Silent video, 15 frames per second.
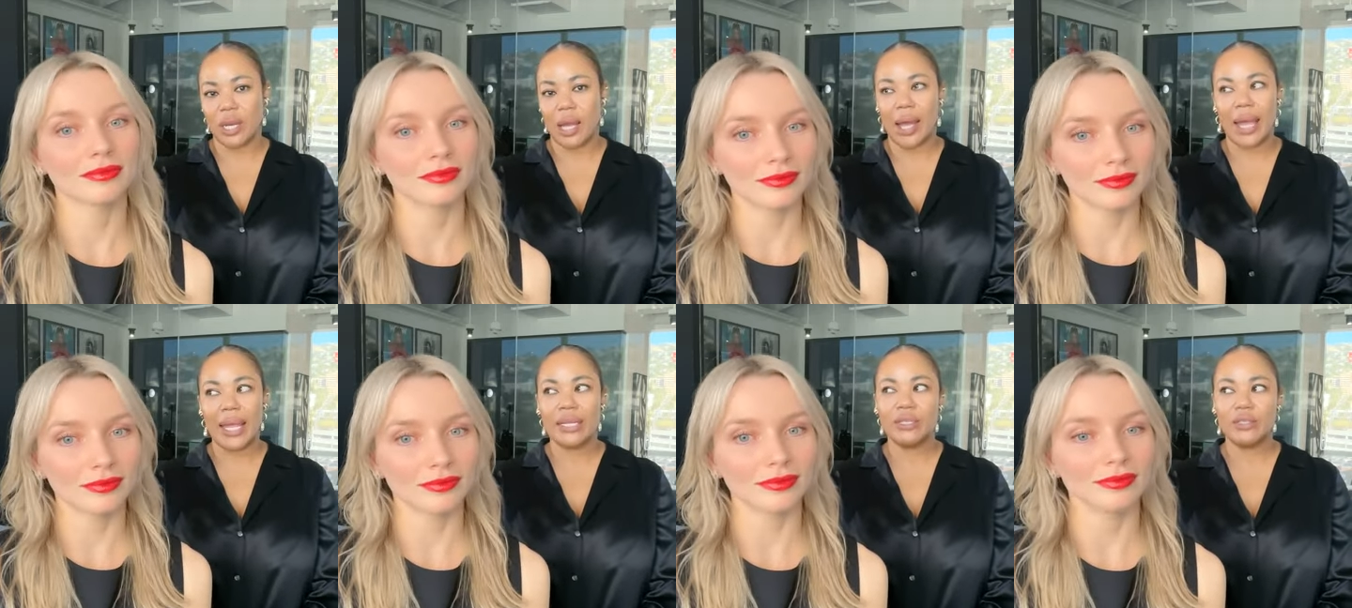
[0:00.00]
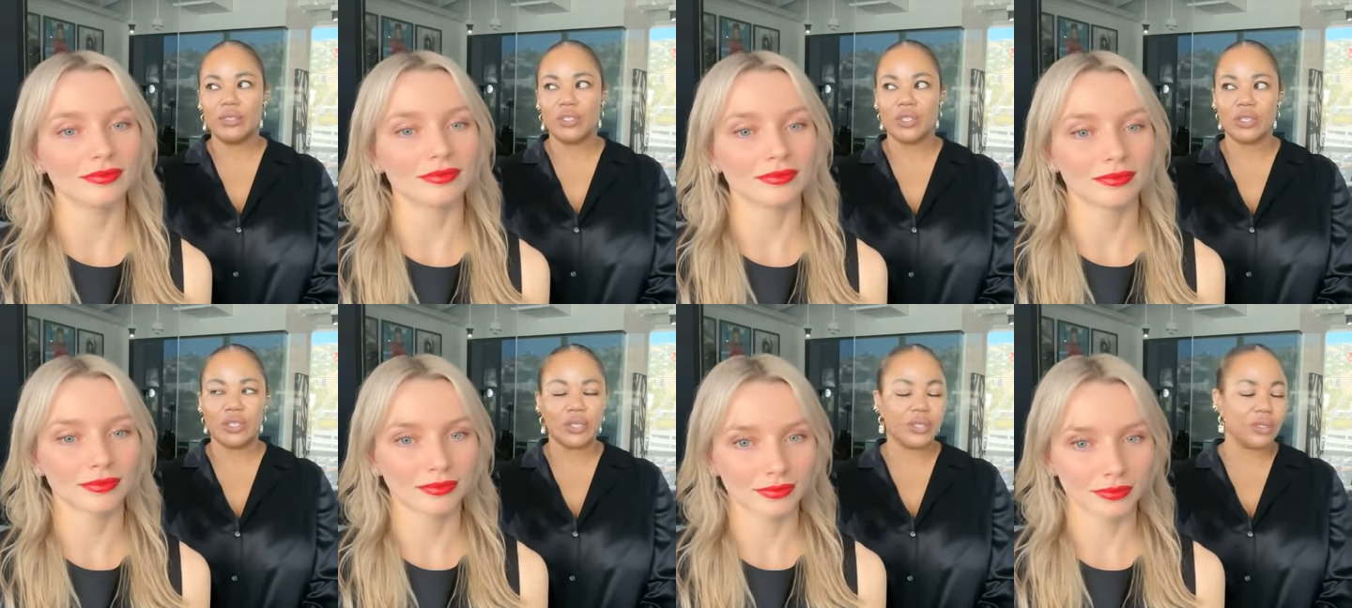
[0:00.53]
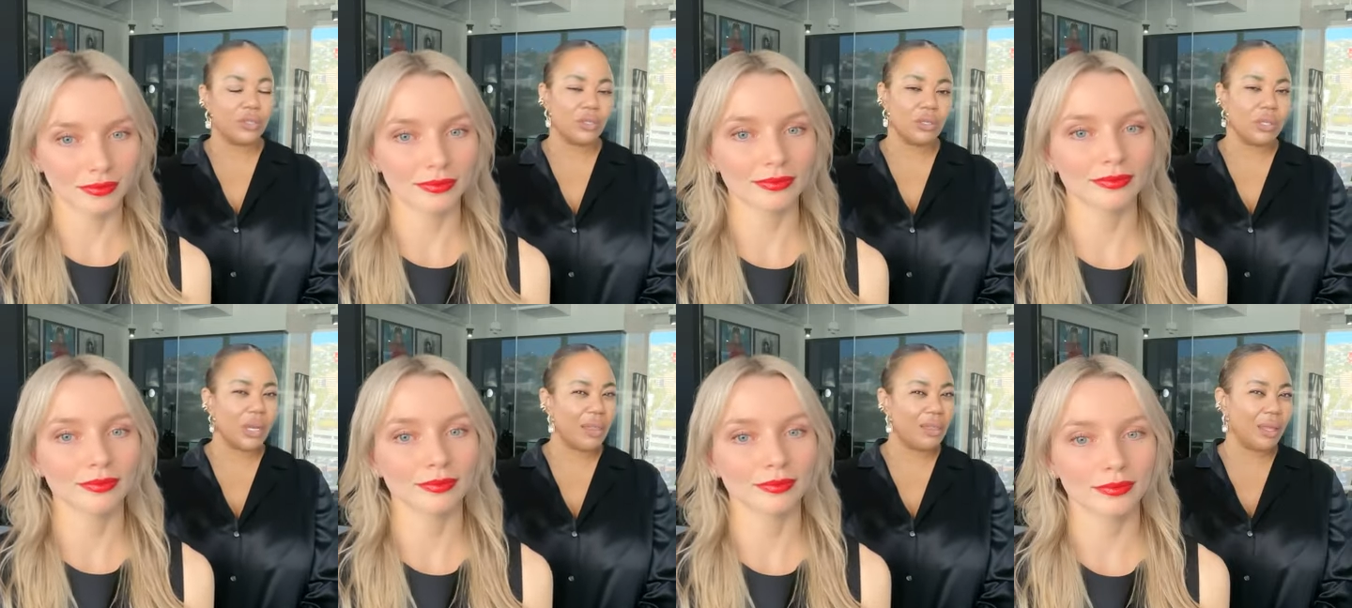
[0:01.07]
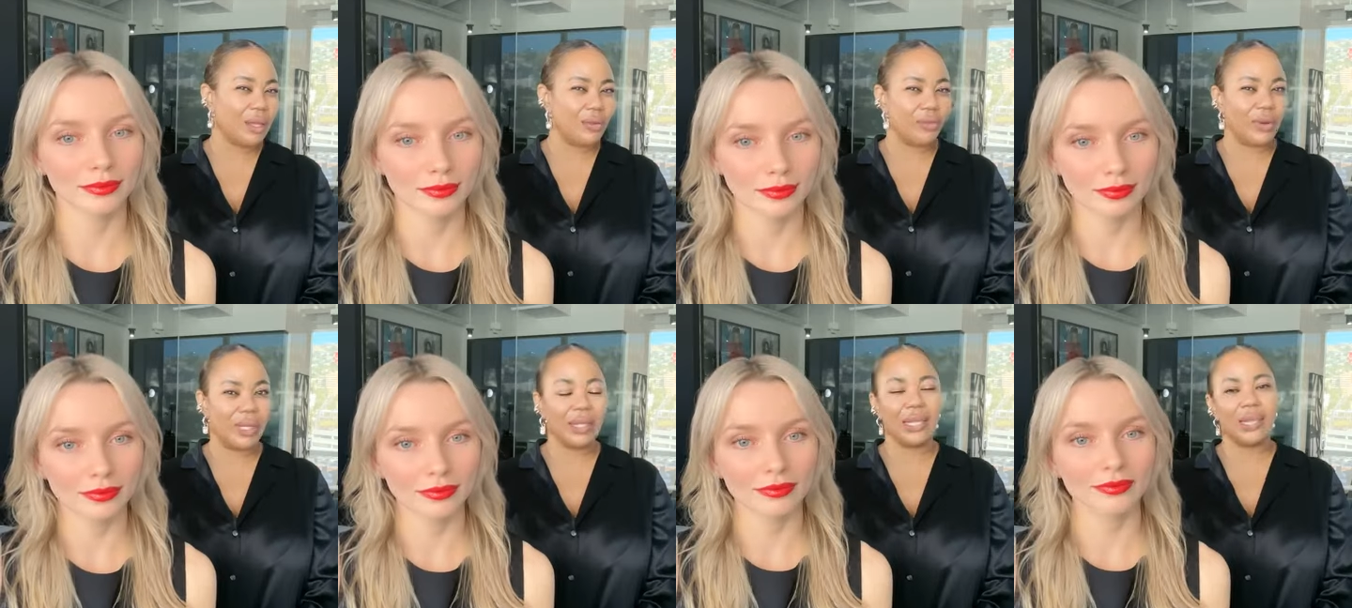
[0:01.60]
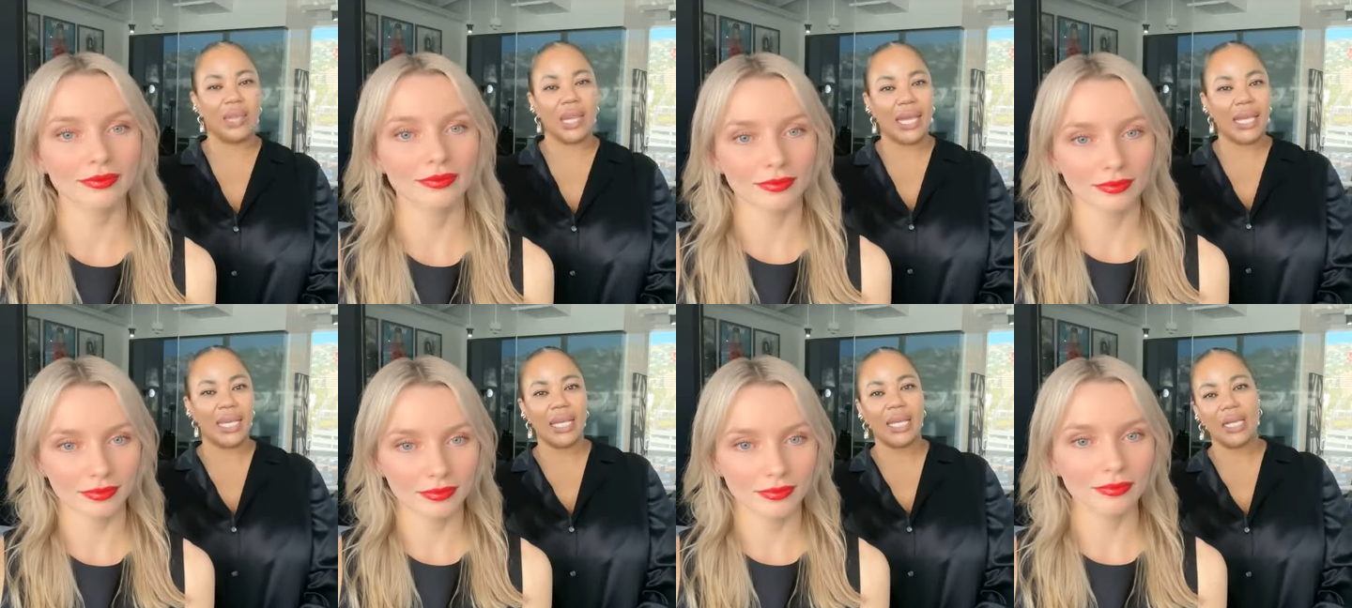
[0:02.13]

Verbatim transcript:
Speaker 1: Mm. I just there's nothing really like it.